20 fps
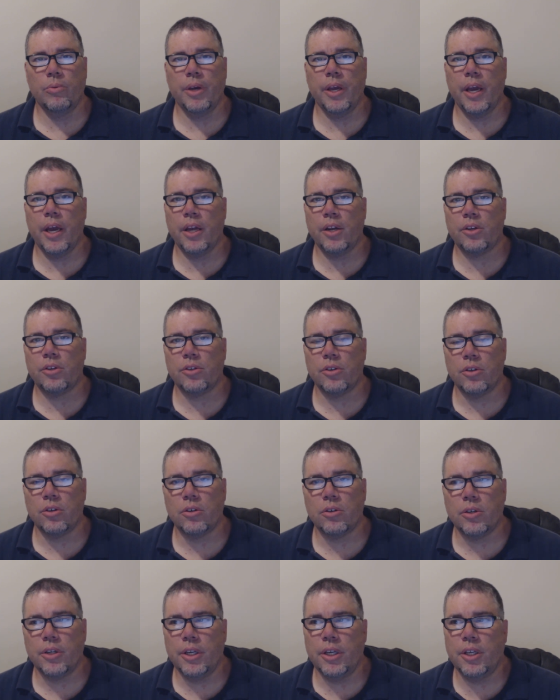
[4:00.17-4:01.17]
we
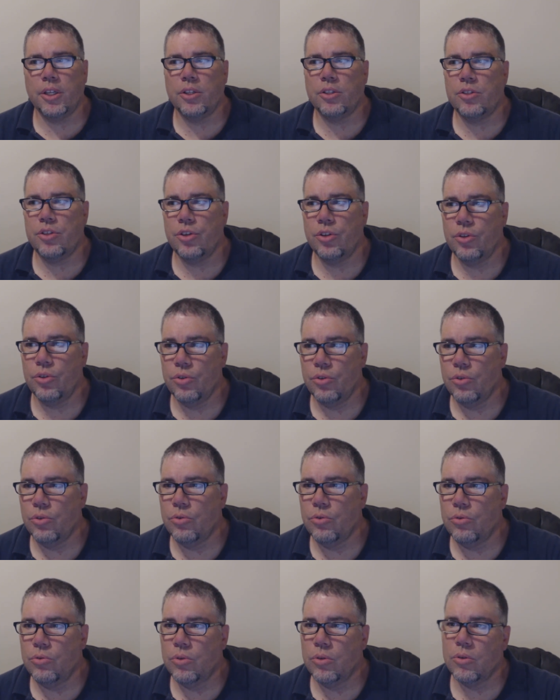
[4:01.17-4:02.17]
enter
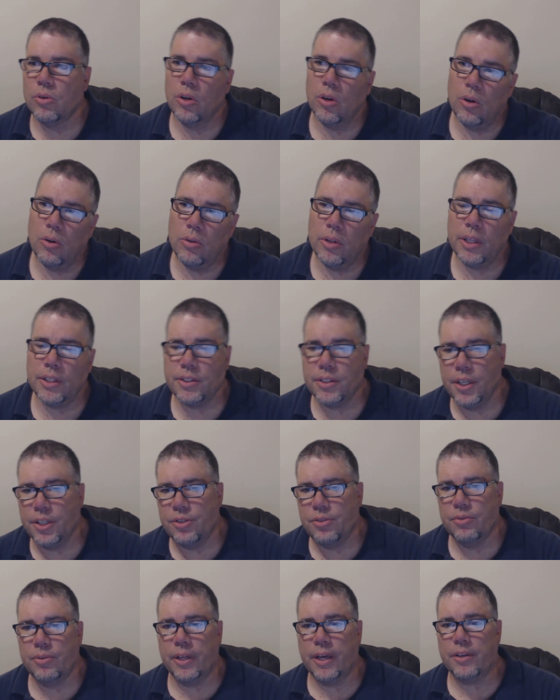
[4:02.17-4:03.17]
into, oh, let's
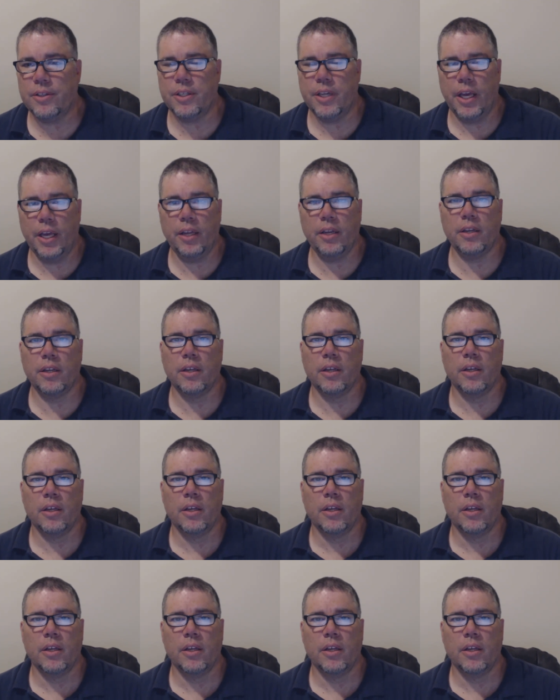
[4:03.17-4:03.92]
say 2008,